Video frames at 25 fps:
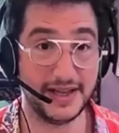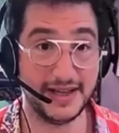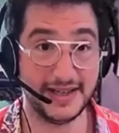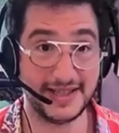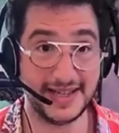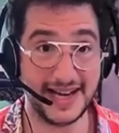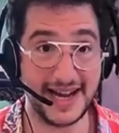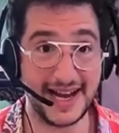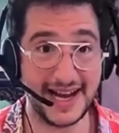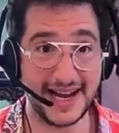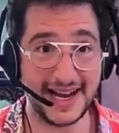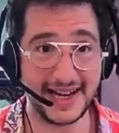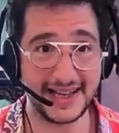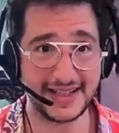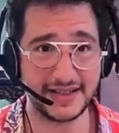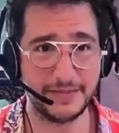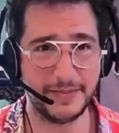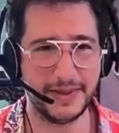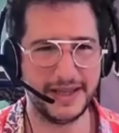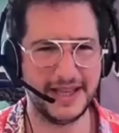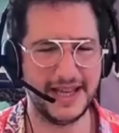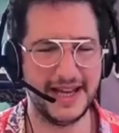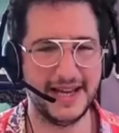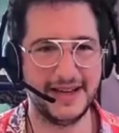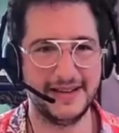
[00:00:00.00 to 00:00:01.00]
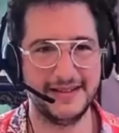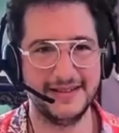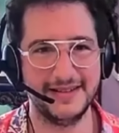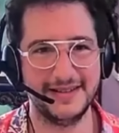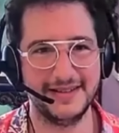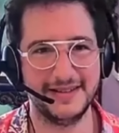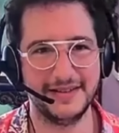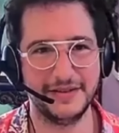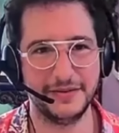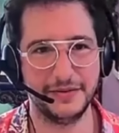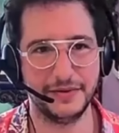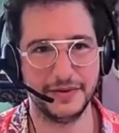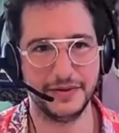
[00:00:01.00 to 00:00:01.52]
attacked, but then
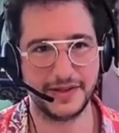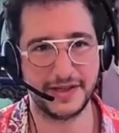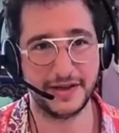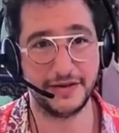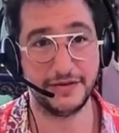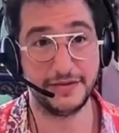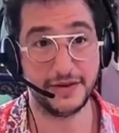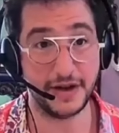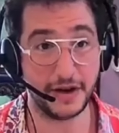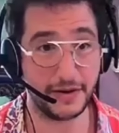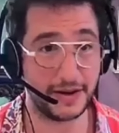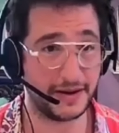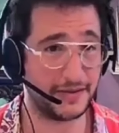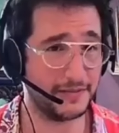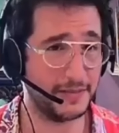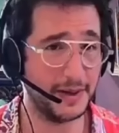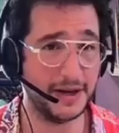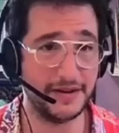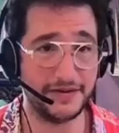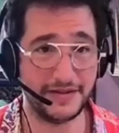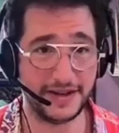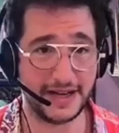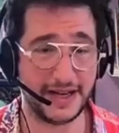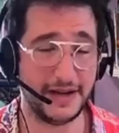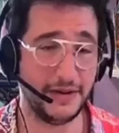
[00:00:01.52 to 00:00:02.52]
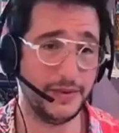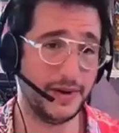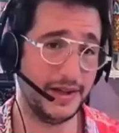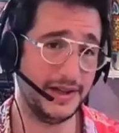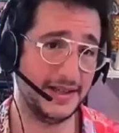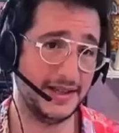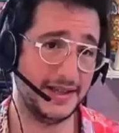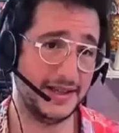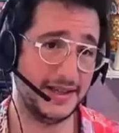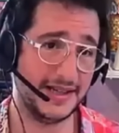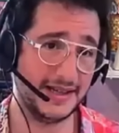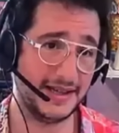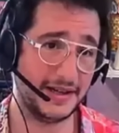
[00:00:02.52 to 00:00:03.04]
also knowing perfectly well
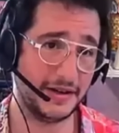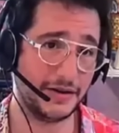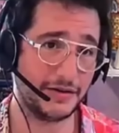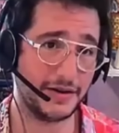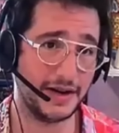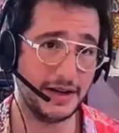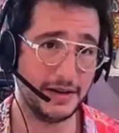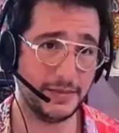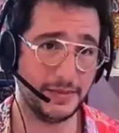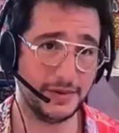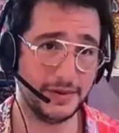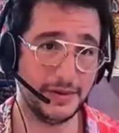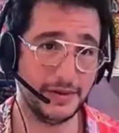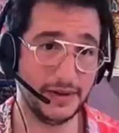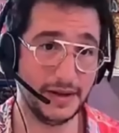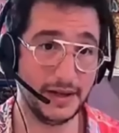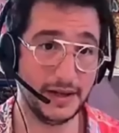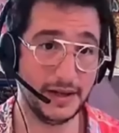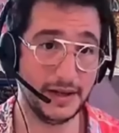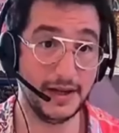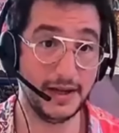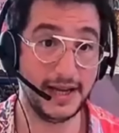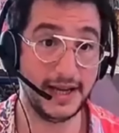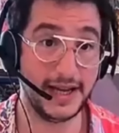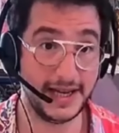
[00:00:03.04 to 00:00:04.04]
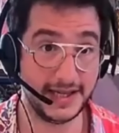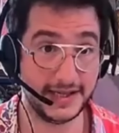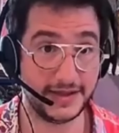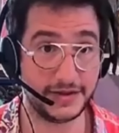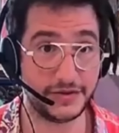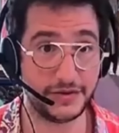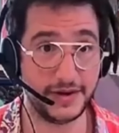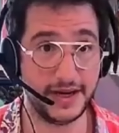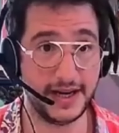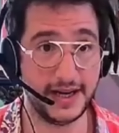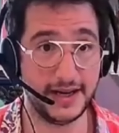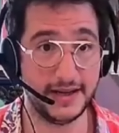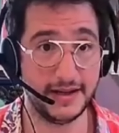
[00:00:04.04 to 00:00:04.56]
that there's an incredible
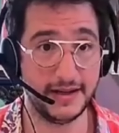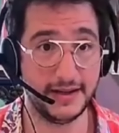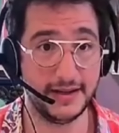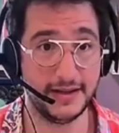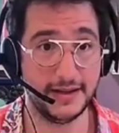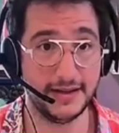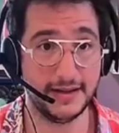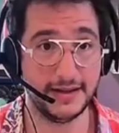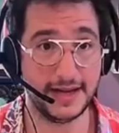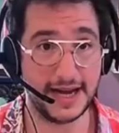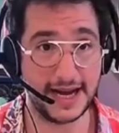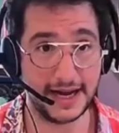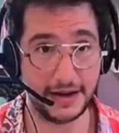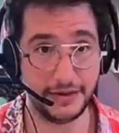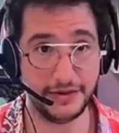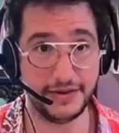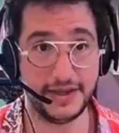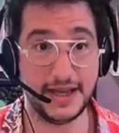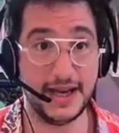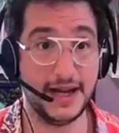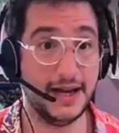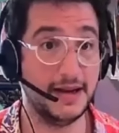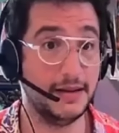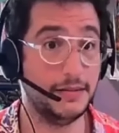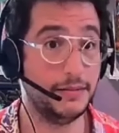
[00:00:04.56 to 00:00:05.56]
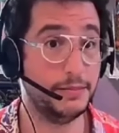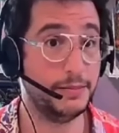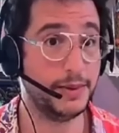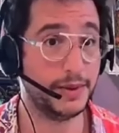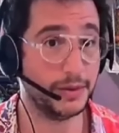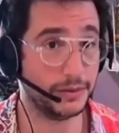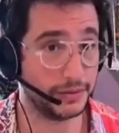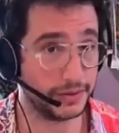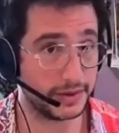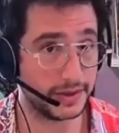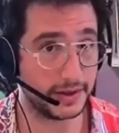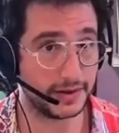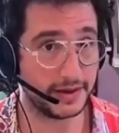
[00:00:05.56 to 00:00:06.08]
history out there, but
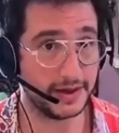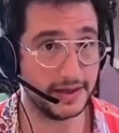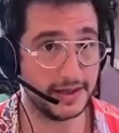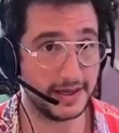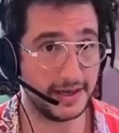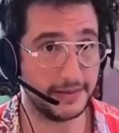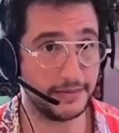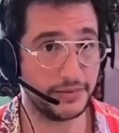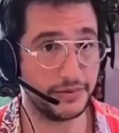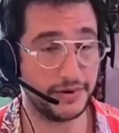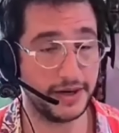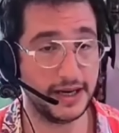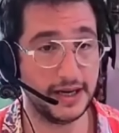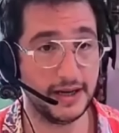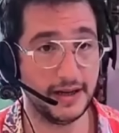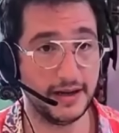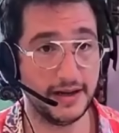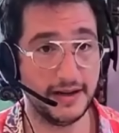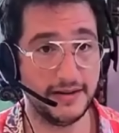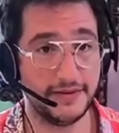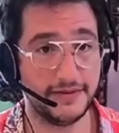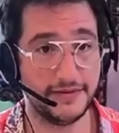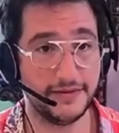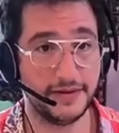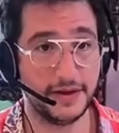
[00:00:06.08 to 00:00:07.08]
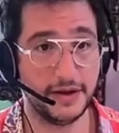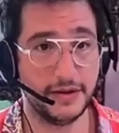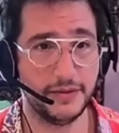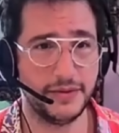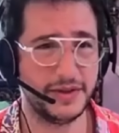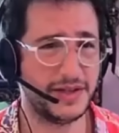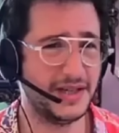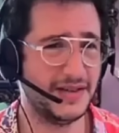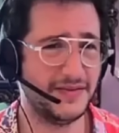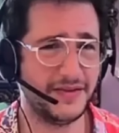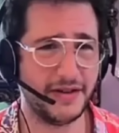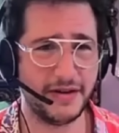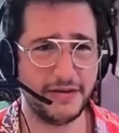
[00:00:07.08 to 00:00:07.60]
also contemporary life,
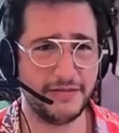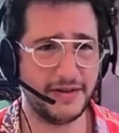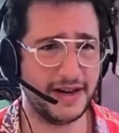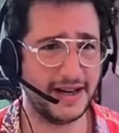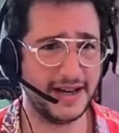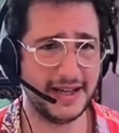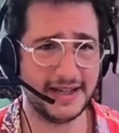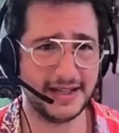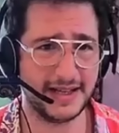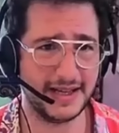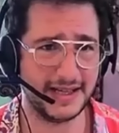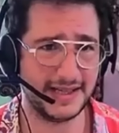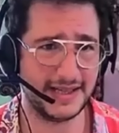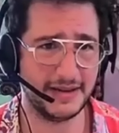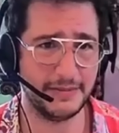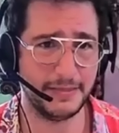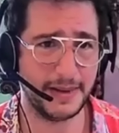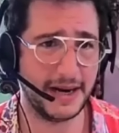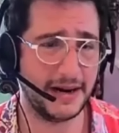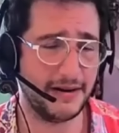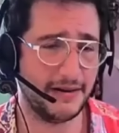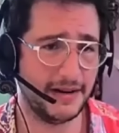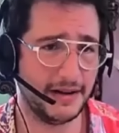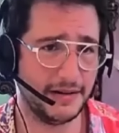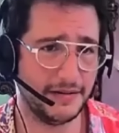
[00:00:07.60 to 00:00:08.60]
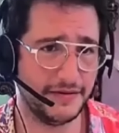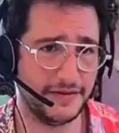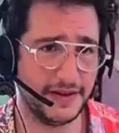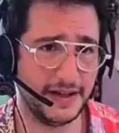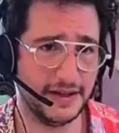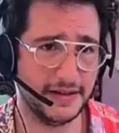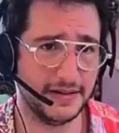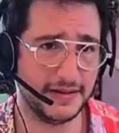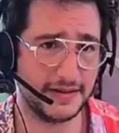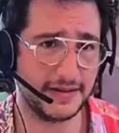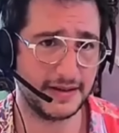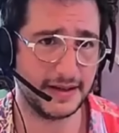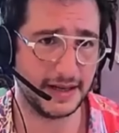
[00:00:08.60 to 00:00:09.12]
which is very recognized in parallel
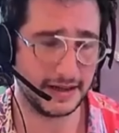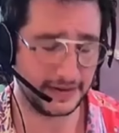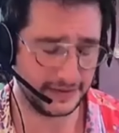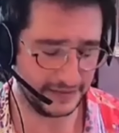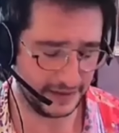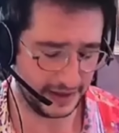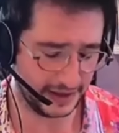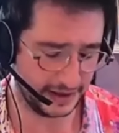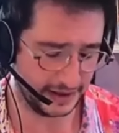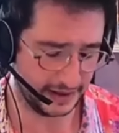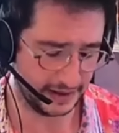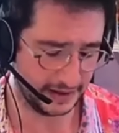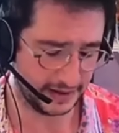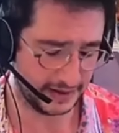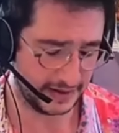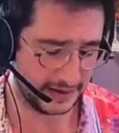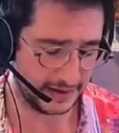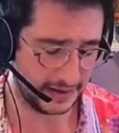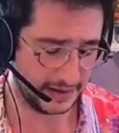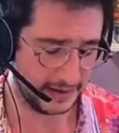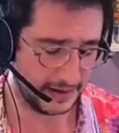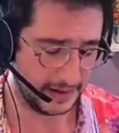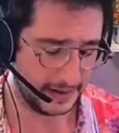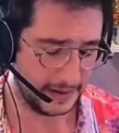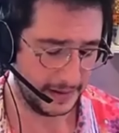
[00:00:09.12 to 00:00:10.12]
fields like fine arts